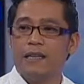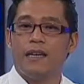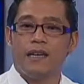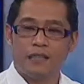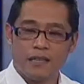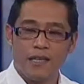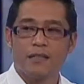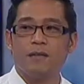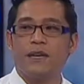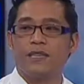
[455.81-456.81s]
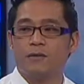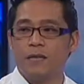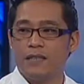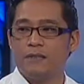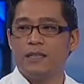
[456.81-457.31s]
and getting the market
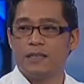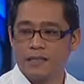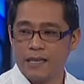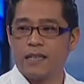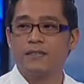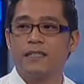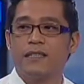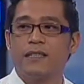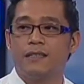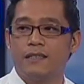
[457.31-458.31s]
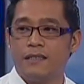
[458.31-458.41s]
ready for this kind of technology.